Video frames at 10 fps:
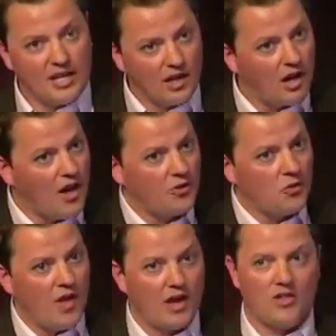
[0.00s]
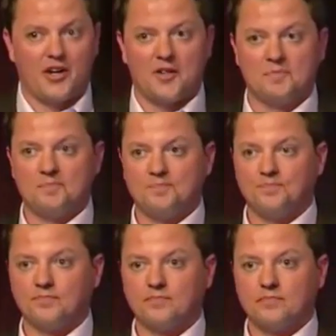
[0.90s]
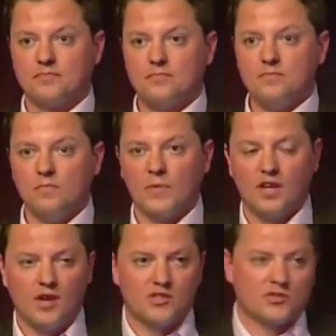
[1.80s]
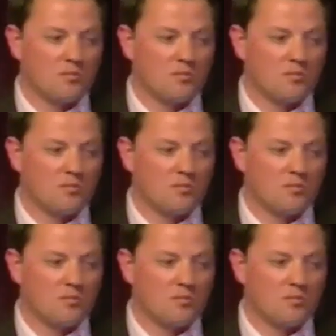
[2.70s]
again cut through that clutter. So